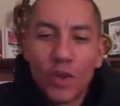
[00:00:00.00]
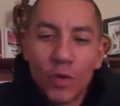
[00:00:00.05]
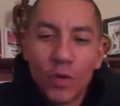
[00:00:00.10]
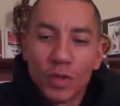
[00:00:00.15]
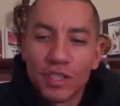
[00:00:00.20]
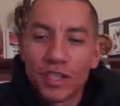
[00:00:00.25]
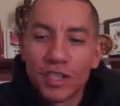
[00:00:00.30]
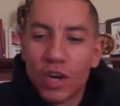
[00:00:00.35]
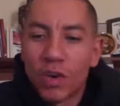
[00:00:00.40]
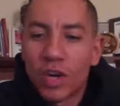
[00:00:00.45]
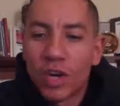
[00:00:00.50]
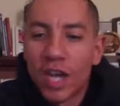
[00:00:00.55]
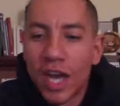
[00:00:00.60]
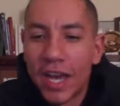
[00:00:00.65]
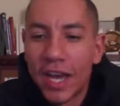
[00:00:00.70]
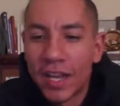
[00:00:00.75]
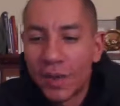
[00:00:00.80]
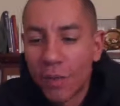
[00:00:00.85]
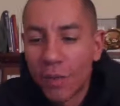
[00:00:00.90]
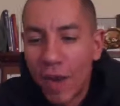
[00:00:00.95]
was no
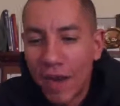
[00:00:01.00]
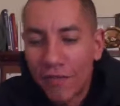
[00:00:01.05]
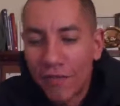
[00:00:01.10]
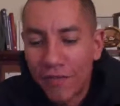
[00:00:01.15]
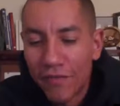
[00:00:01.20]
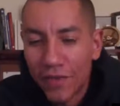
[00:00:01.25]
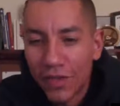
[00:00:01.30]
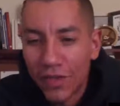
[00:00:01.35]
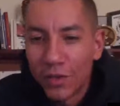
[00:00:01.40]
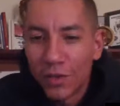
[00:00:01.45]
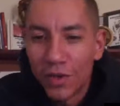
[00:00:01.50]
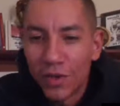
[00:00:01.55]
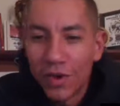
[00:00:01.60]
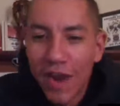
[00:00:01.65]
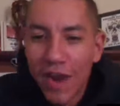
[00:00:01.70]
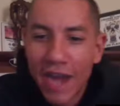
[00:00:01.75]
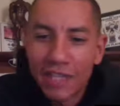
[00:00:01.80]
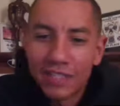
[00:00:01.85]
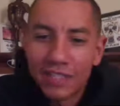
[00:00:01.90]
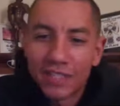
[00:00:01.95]
cutting weight for you.
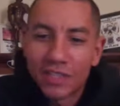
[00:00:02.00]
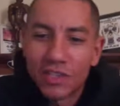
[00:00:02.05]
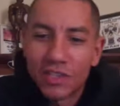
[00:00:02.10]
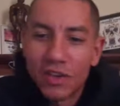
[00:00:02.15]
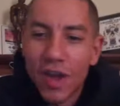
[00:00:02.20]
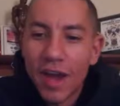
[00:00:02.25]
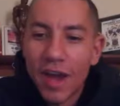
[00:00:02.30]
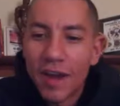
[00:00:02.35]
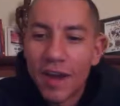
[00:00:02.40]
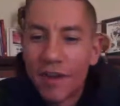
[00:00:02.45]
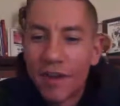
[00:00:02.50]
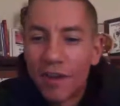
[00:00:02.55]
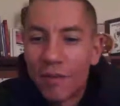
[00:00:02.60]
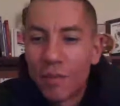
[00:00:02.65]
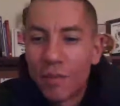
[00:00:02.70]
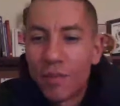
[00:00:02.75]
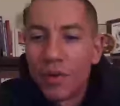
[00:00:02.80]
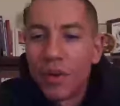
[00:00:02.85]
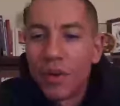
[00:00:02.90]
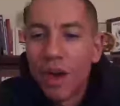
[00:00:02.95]
You're actually trying to
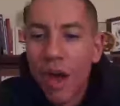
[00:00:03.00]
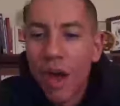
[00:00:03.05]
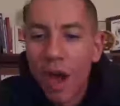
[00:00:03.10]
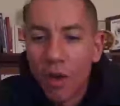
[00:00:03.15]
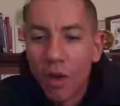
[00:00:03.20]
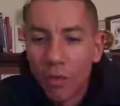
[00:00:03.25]
put on